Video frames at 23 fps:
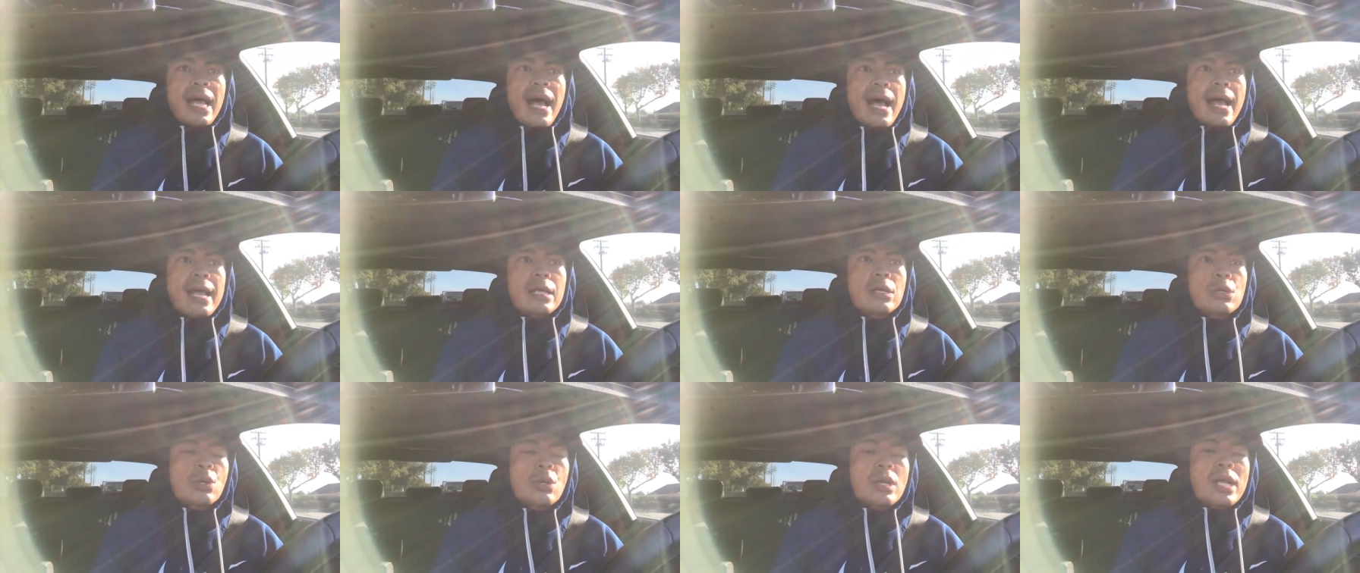
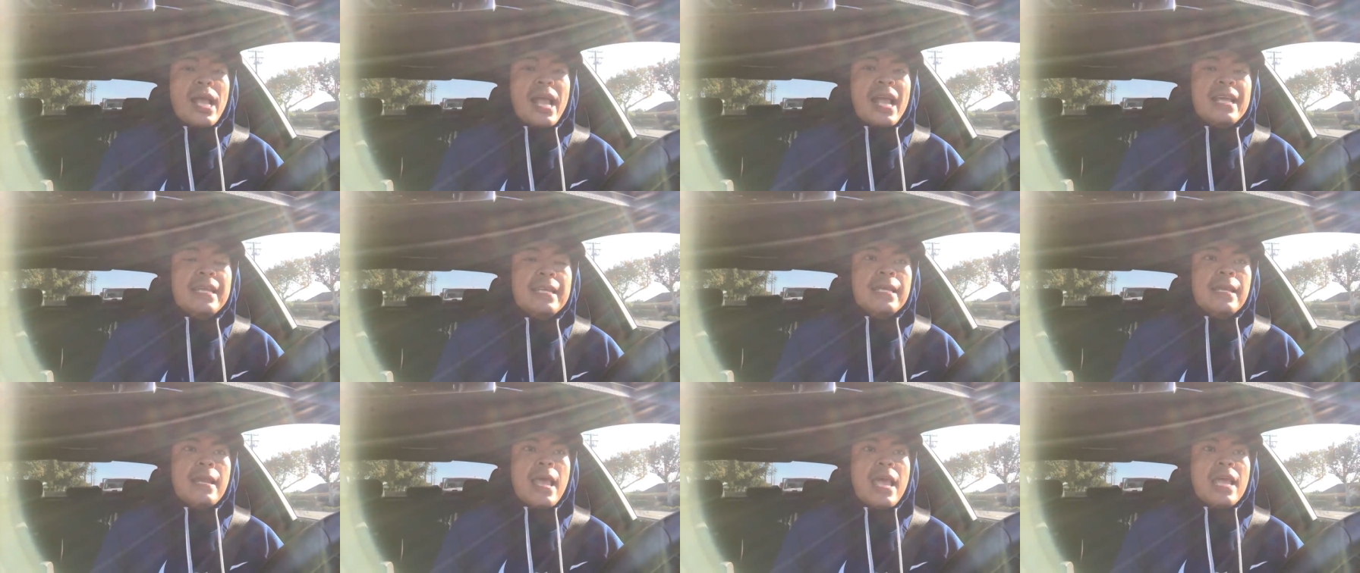I
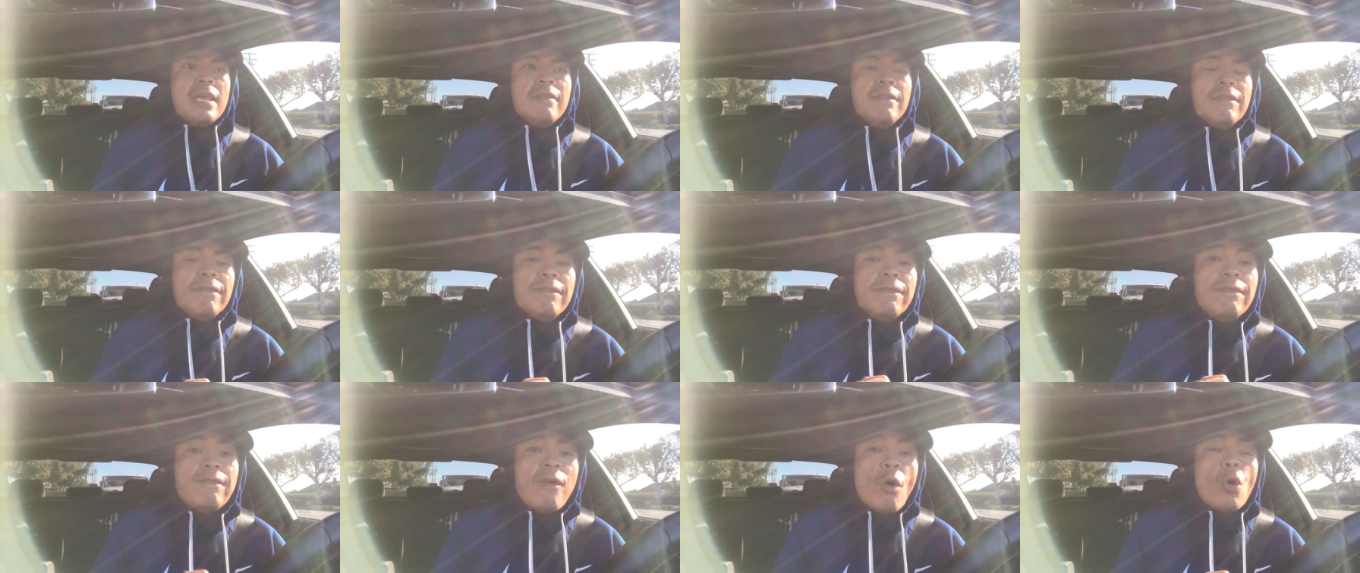created a
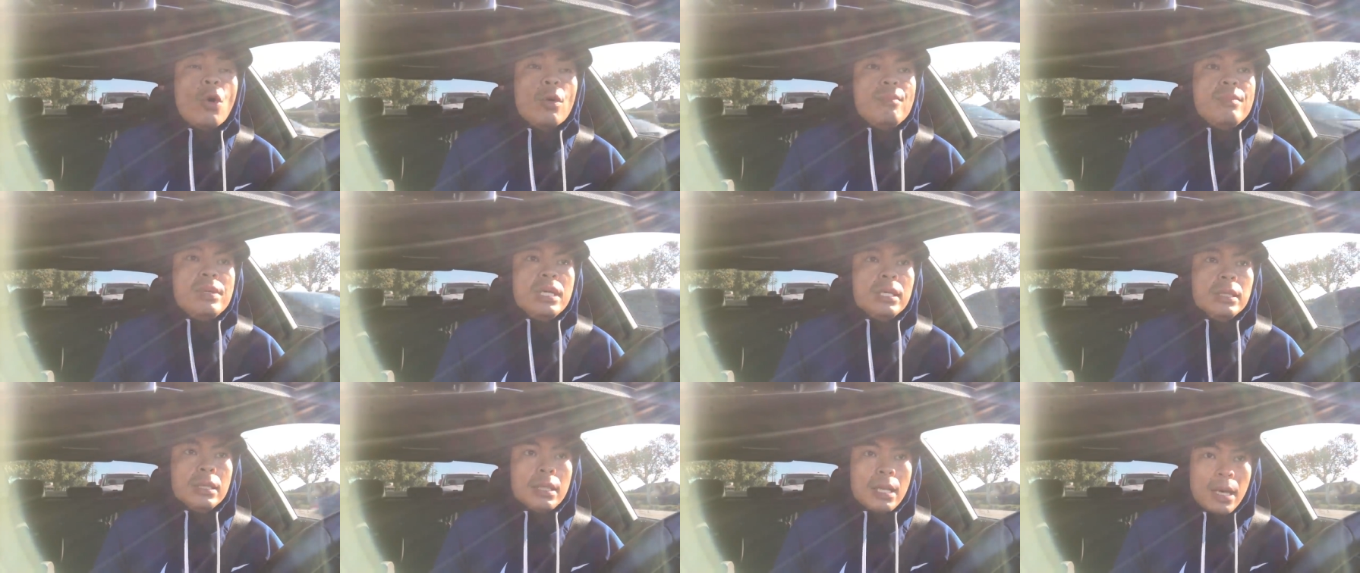
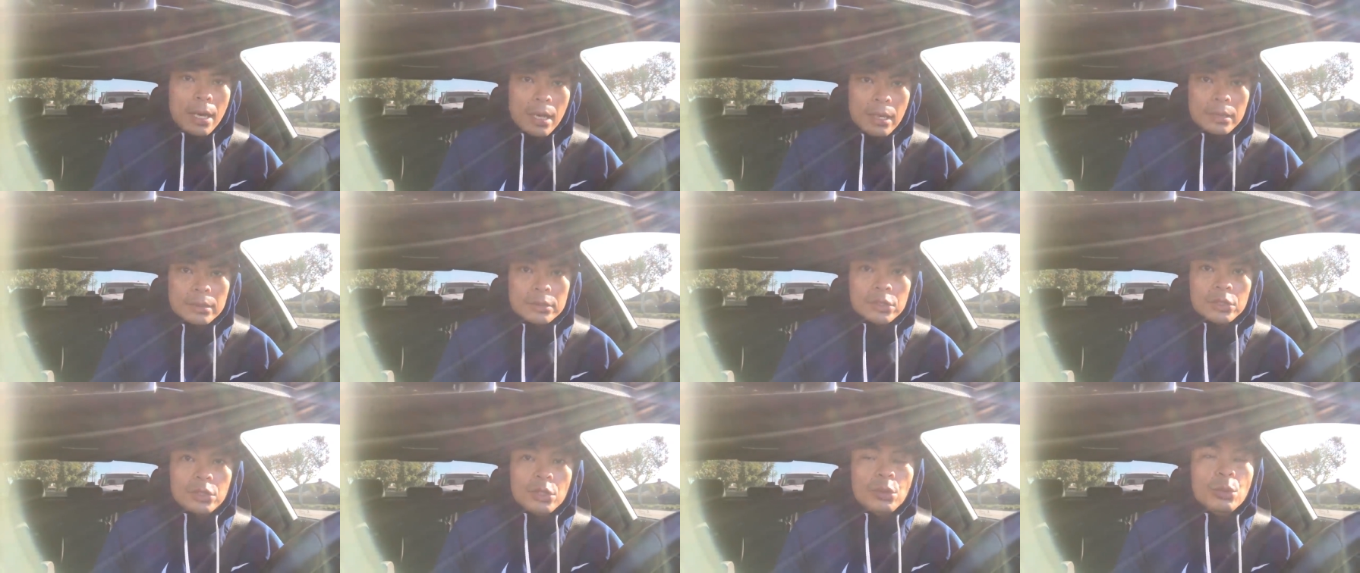formula
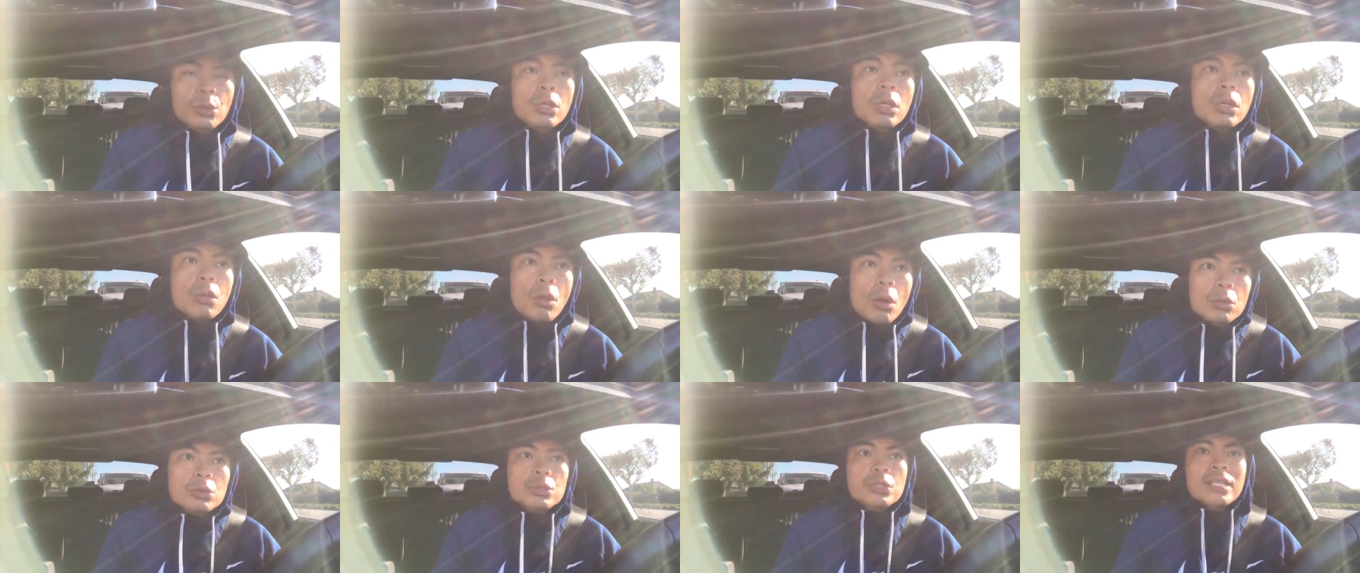to
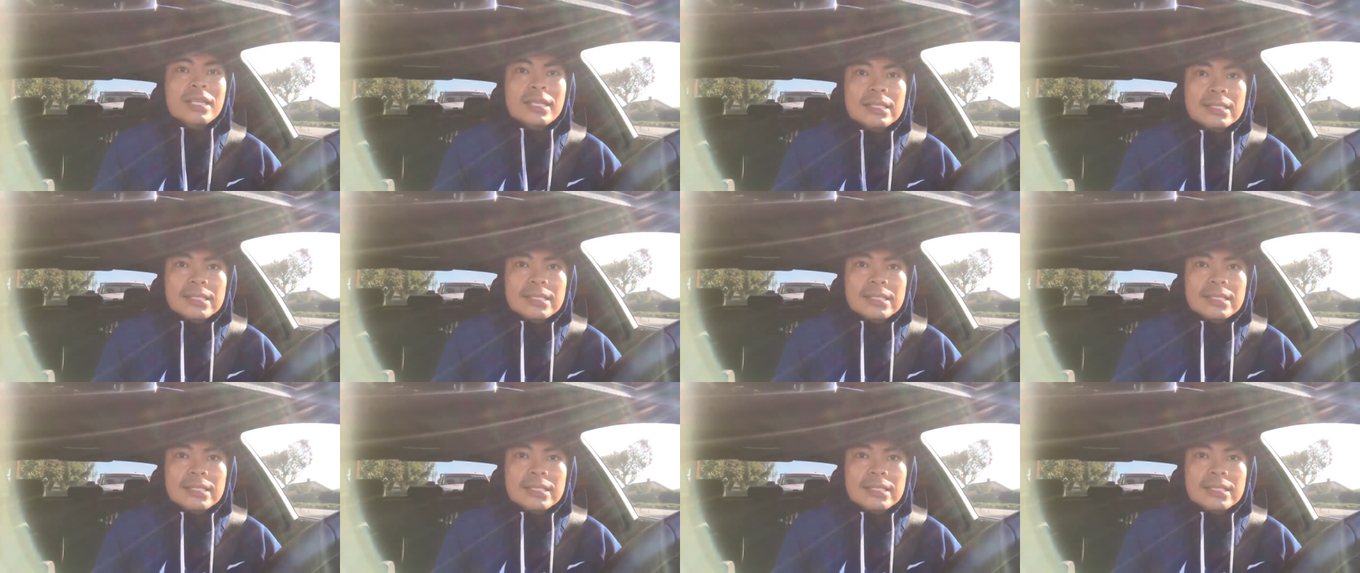closing